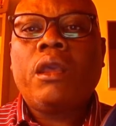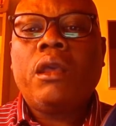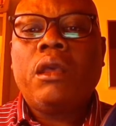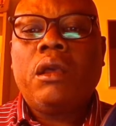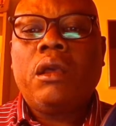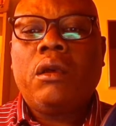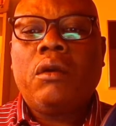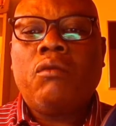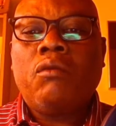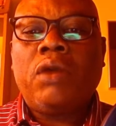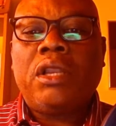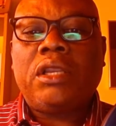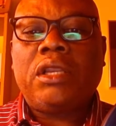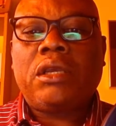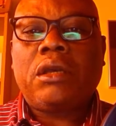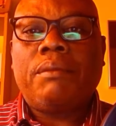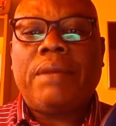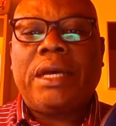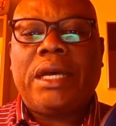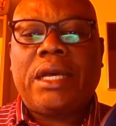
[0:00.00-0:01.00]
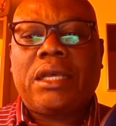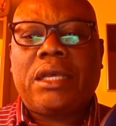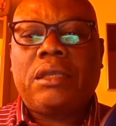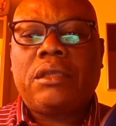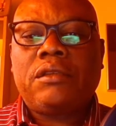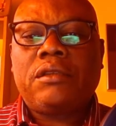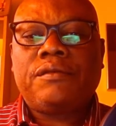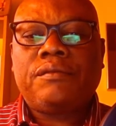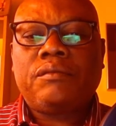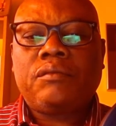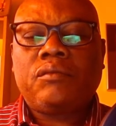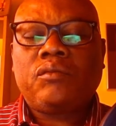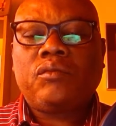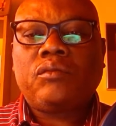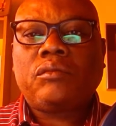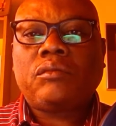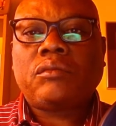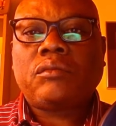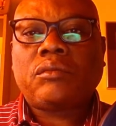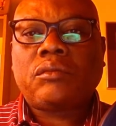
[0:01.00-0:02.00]
Welcome back.
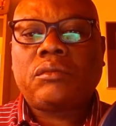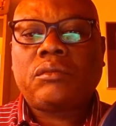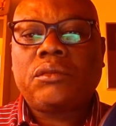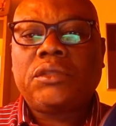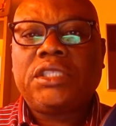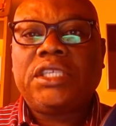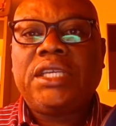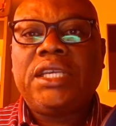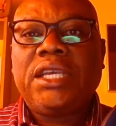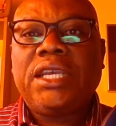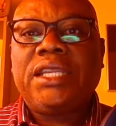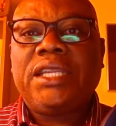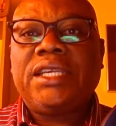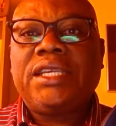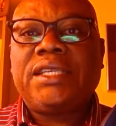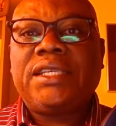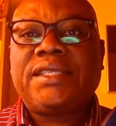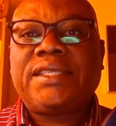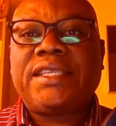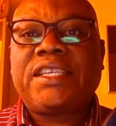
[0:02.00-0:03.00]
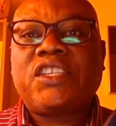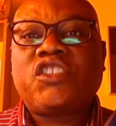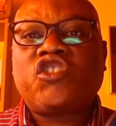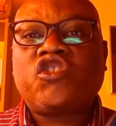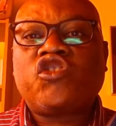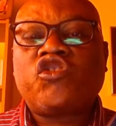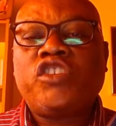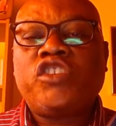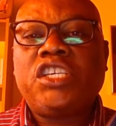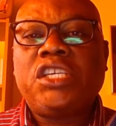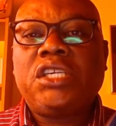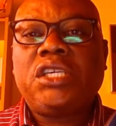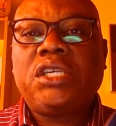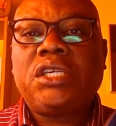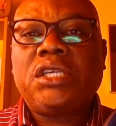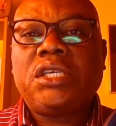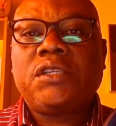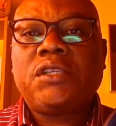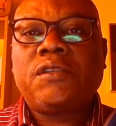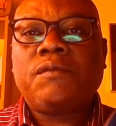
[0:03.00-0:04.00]
In a 6-3
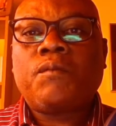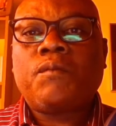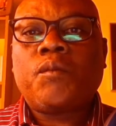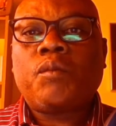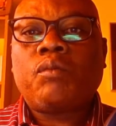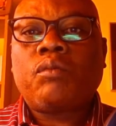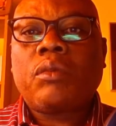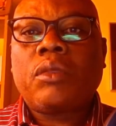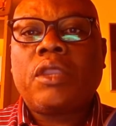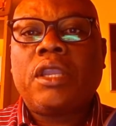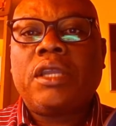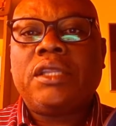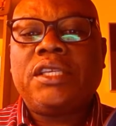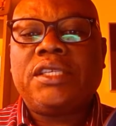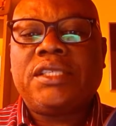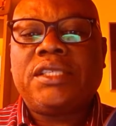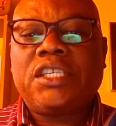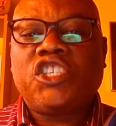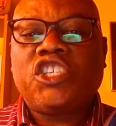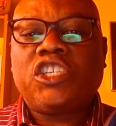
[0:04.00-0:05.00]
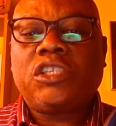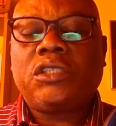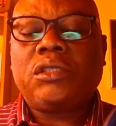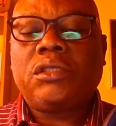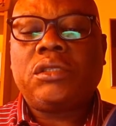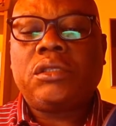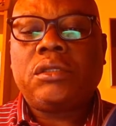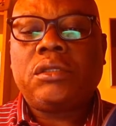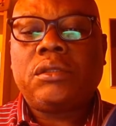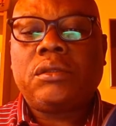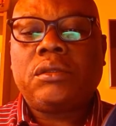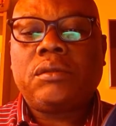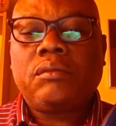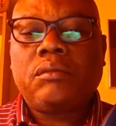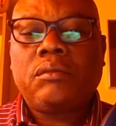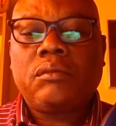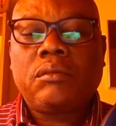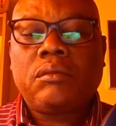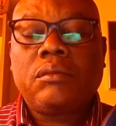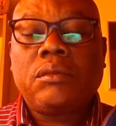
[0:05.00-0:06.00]
decision
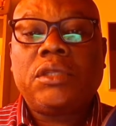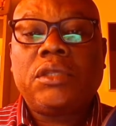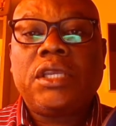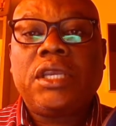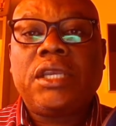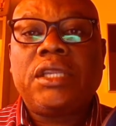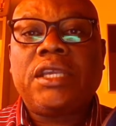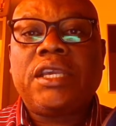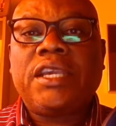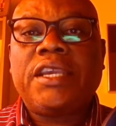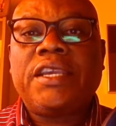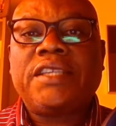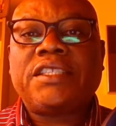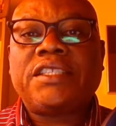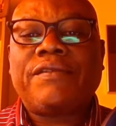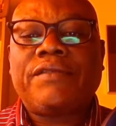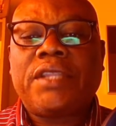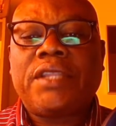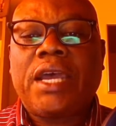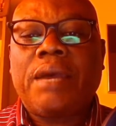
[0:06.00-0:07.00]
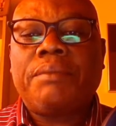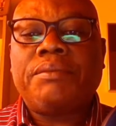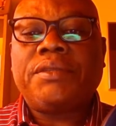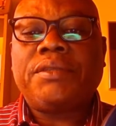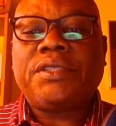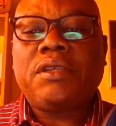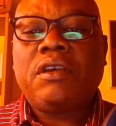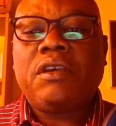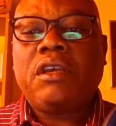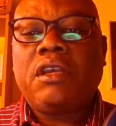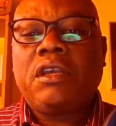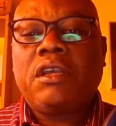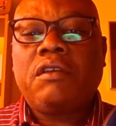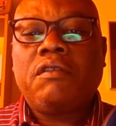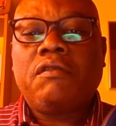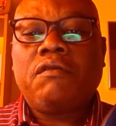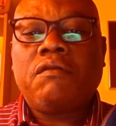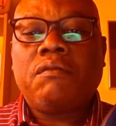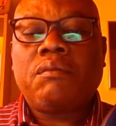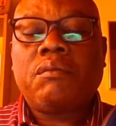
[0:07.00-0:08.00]
in the case of Dobbs
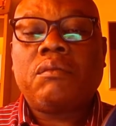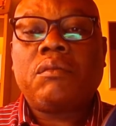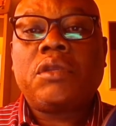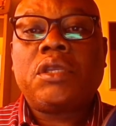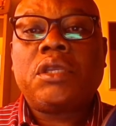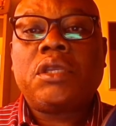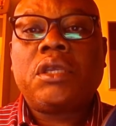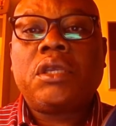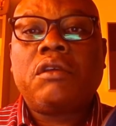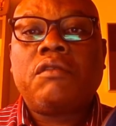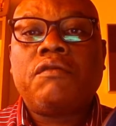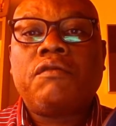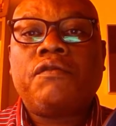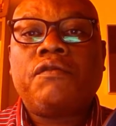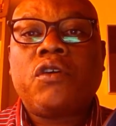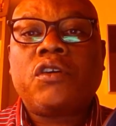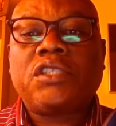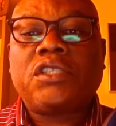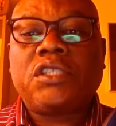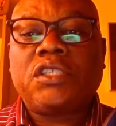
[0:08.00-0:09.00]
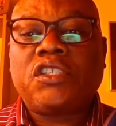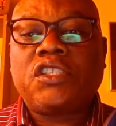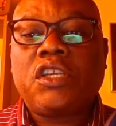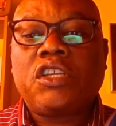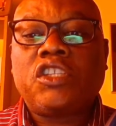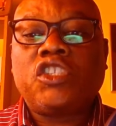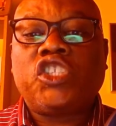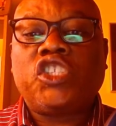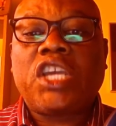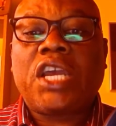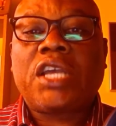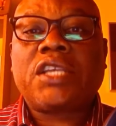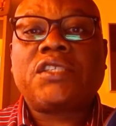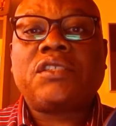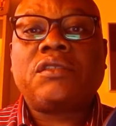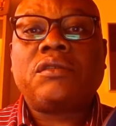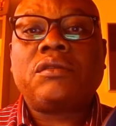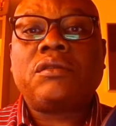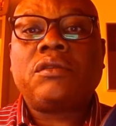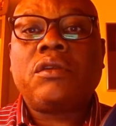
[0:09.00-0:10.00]
versus Jackson
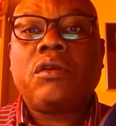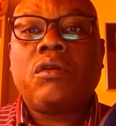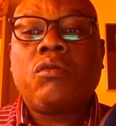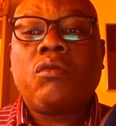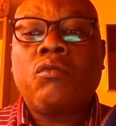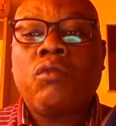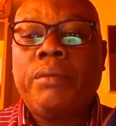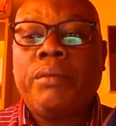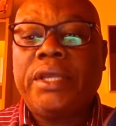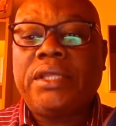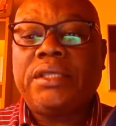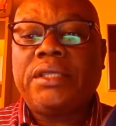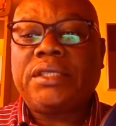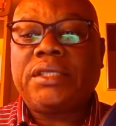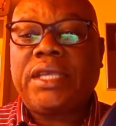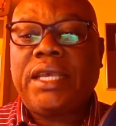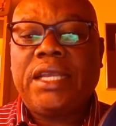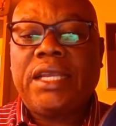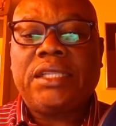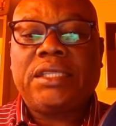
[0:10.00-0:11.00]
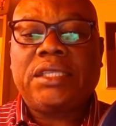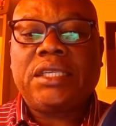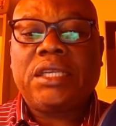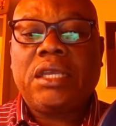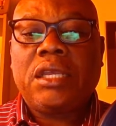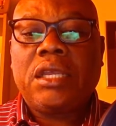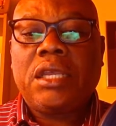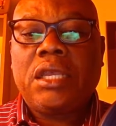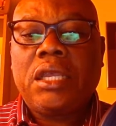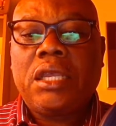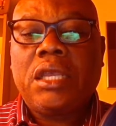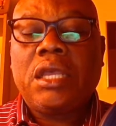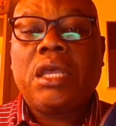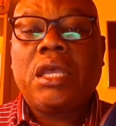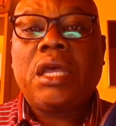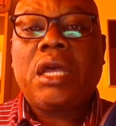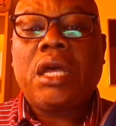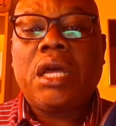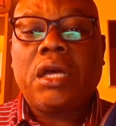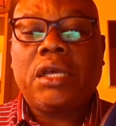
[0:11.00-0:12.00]
Women's Health
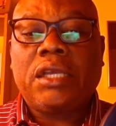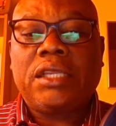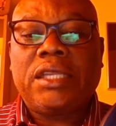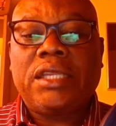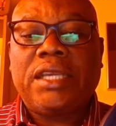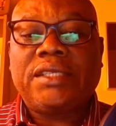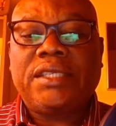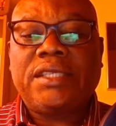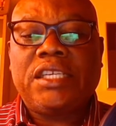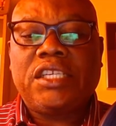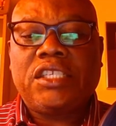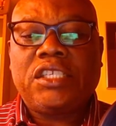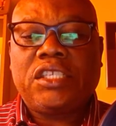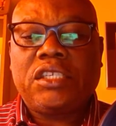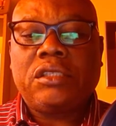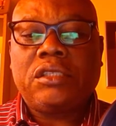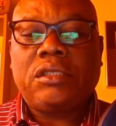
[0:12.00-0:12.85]
Organization,